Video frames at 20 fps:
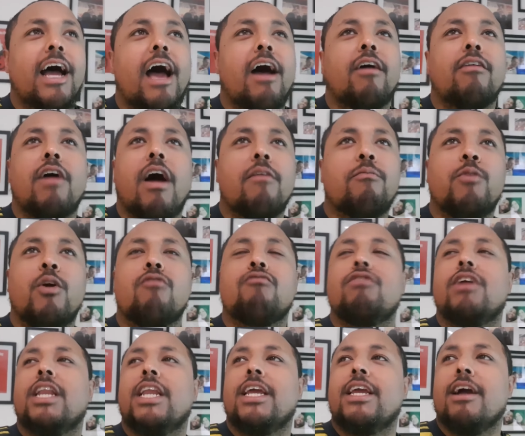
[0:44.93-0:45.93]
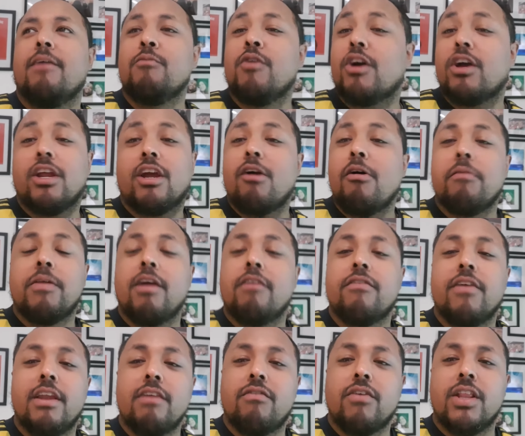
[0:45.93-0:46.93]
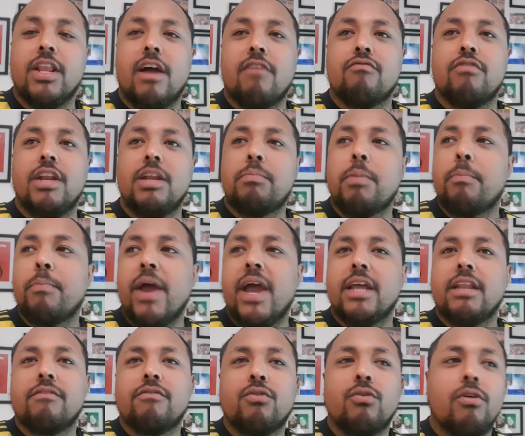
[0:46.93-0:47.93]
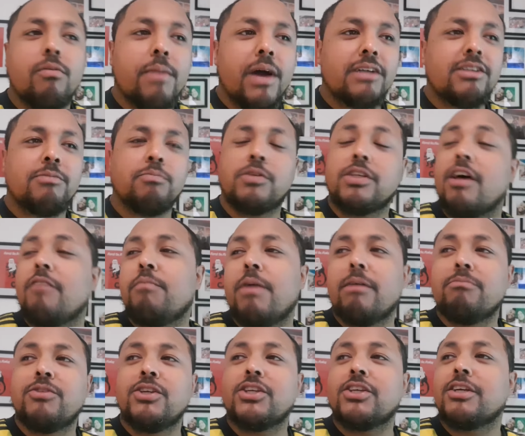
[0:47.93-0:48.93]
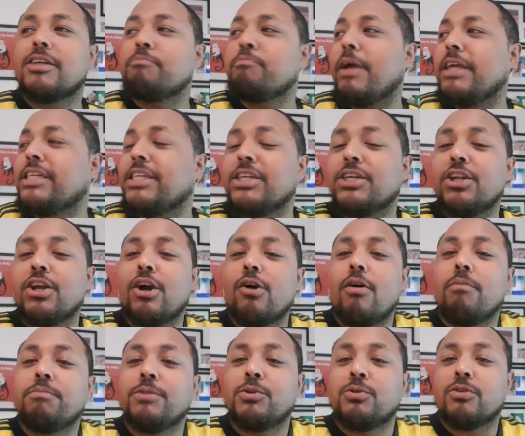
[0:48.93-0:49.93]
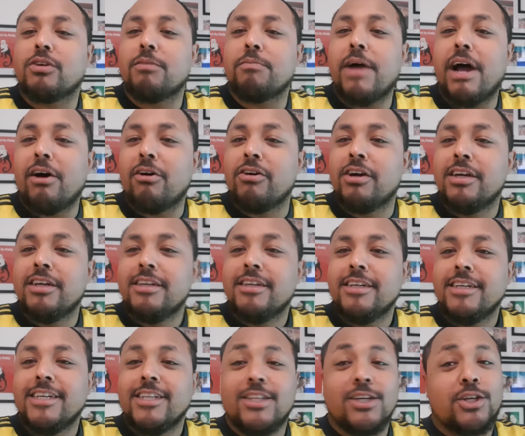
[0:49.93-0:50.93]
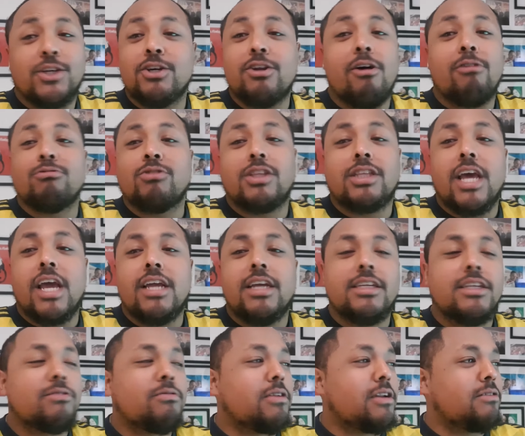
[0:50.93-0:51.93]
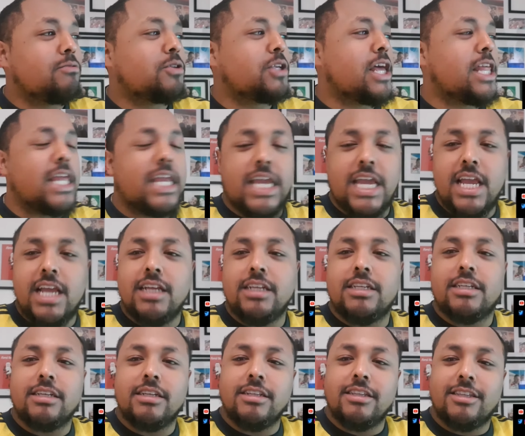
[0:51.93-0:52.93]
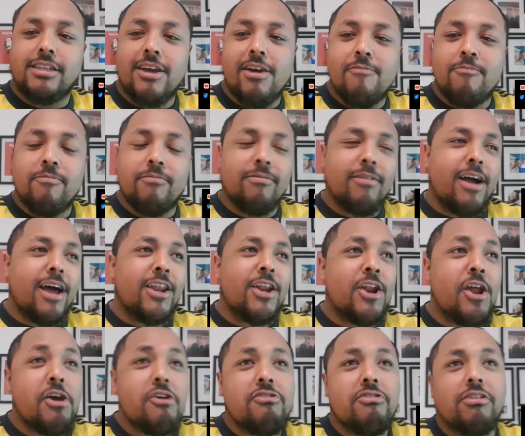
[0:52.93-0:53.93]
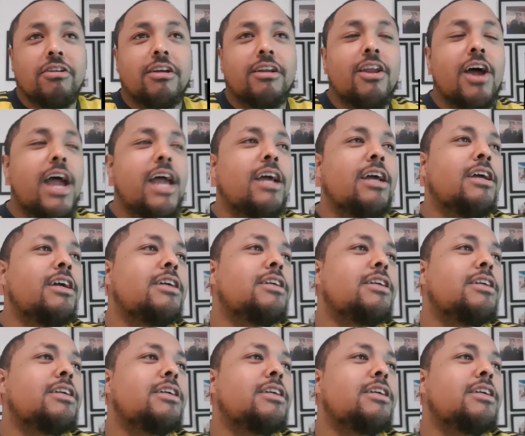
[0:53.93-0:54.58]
I'm not going to go up there with anything that I've really prepared. I've thought about some stuff, but I'm just basically going to go up and talk about the good old days when I was at the Keys. And I don't know, I